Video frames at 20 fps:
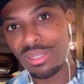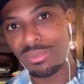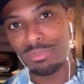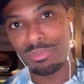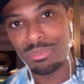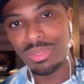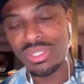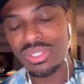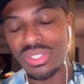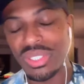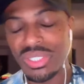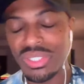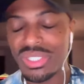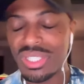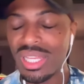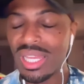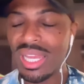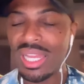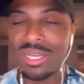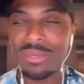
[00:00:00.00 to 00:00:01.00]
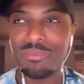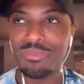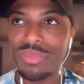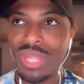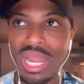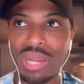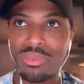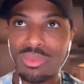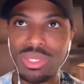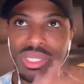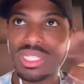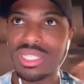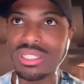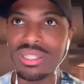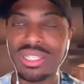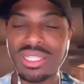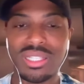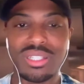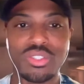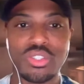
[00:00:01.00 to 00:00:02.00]
business that I really
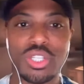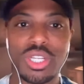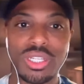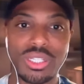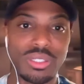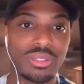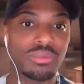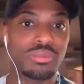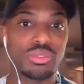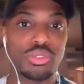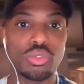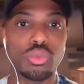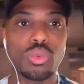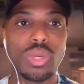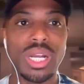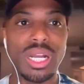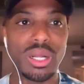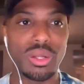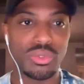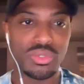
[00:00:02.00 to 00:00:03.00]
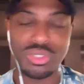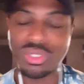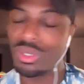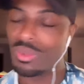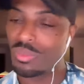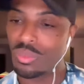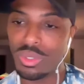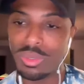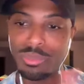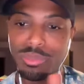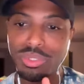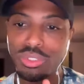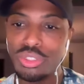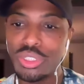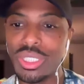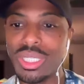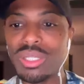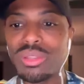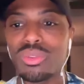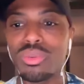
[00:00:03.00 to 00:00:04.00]
think is going to do well. So we're
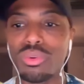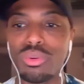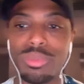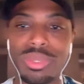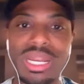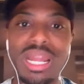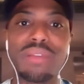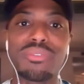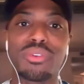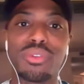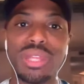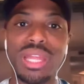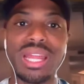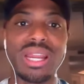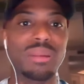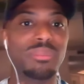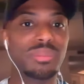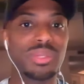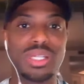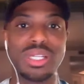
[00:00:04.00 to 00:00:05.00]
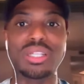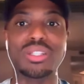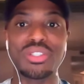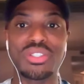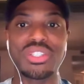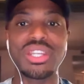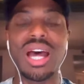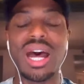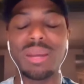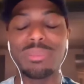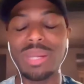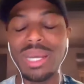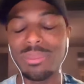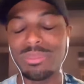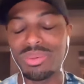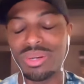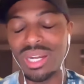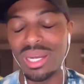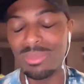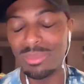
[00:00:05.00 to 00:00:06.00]
pushing it through. But after that, I'm going to stop. I
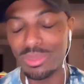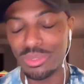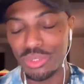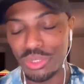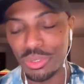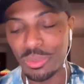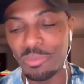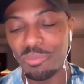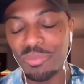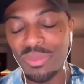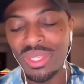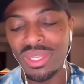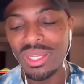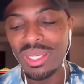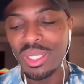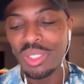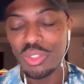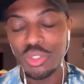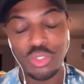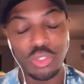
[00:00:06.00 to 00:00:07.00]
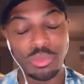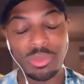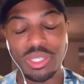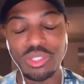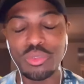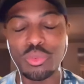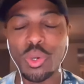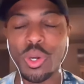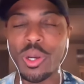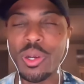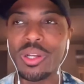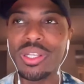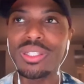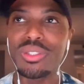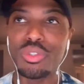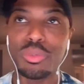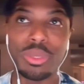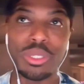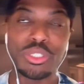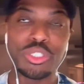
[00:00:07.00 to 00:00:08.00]
promise you. It's too much work,
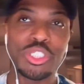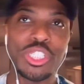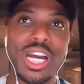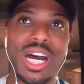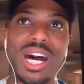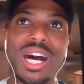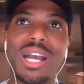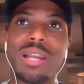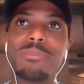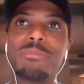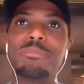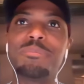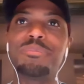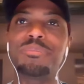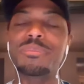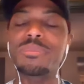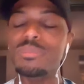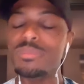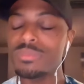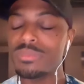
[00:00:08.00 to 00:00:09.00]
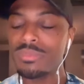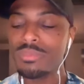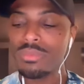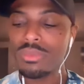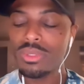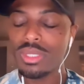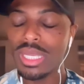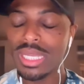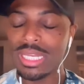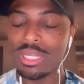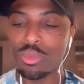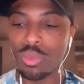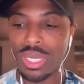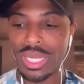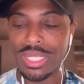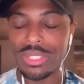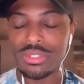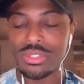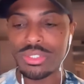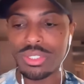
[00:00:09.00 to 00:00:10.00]
too much time.
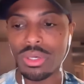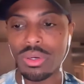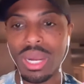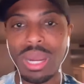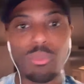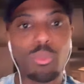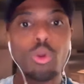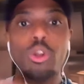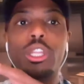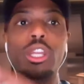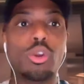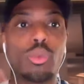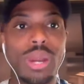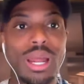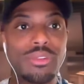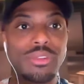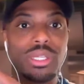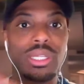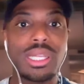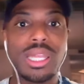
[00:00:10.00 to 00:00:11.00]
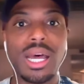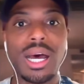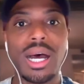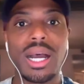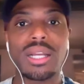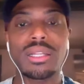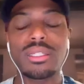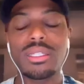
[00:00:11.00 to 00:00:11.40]
Anyway, so I'm working around the clock,